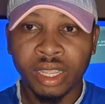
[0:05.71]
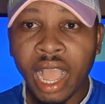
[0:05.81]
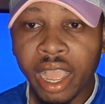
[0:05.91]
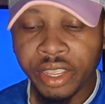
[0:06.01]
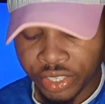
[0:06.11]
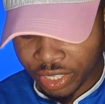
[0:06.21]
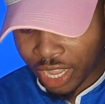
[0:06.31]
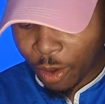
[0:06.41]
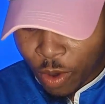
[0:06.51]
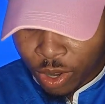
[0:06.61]

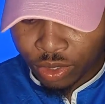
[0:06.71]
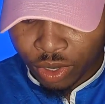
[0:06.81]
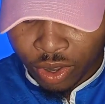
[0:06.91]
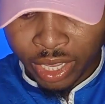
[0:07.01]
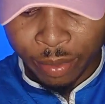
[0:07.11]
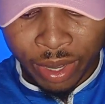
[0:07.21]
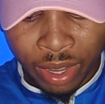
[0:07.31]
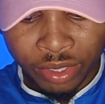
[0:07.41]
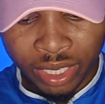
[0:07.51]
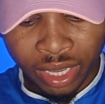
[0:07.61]
Guys, I want to talk
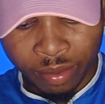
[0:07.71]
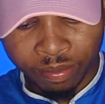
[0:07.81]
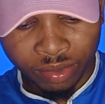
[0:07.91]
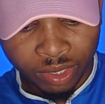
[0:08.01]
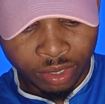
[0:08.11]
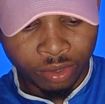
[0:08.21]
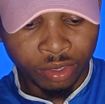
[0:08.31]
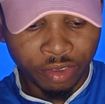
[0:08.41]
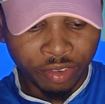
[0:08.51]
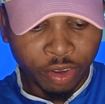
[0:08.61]
about uh, you know
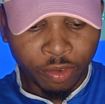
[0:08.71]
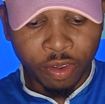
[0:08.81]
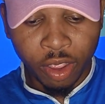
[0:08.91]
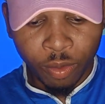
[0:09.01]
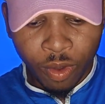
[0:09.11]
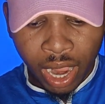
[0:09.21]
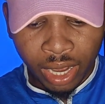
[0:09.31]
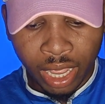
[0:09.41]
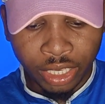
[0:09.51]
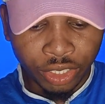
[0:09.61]
video for a
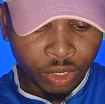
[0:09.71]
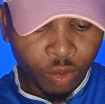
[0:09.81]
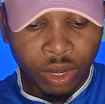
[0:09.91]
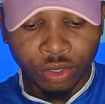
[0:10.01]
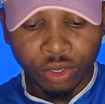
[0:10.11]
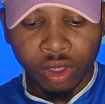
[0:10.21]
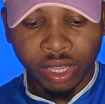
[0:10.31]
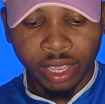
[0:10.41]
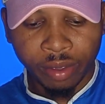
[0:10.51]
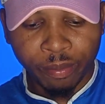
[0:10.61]
while. I still want to
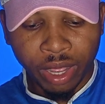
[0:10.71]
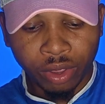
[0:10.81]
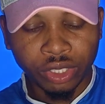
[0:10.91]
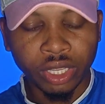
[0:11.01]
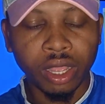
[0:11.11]
talk about